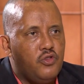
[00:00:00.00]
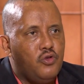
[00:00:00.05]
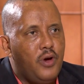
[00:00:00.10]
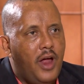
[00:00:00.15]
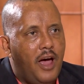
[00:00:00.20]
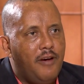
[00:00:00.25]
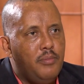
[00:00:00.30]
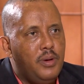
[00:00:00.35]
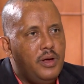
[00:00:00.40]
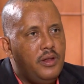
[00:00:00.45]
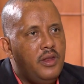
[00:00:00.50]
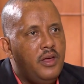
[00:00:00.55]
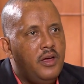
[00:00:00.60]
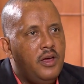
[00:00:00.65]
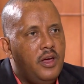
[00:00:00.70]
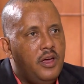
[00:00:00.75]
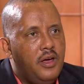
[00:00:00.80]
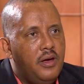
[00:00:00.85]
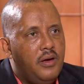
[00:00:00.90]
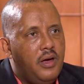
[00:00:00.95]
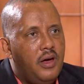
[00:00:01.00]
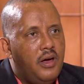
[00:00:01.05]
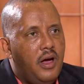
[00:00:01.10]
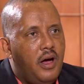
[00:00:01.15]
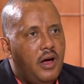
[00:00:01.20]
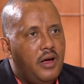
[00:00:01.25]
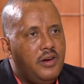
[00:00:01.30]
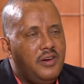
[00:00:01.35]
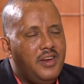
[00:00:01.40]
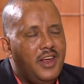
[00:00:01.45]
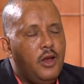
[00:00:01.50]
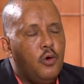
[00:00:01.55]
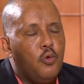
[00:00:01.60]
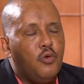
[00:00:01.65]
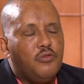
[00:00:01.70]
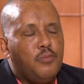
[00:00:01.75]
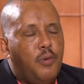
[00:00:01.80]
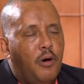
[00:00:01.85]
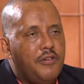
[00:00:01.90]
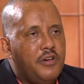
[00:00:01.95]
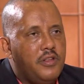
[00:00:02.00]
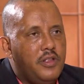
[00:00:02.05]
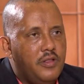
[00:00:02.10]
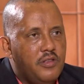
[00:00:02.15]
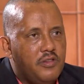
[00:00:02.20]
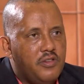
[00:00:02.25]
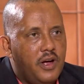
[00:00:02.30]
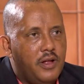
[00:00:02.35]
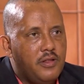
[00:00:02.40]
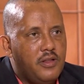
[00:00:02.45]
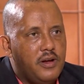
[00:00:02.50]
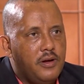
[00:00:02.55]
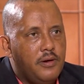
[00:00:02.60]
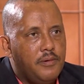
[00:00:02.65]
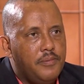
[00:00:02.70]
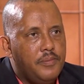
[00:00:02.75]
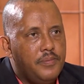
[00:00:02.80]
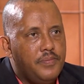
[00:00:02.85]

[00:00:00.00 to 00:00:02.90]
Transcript: should have been dealing with poverty in this country.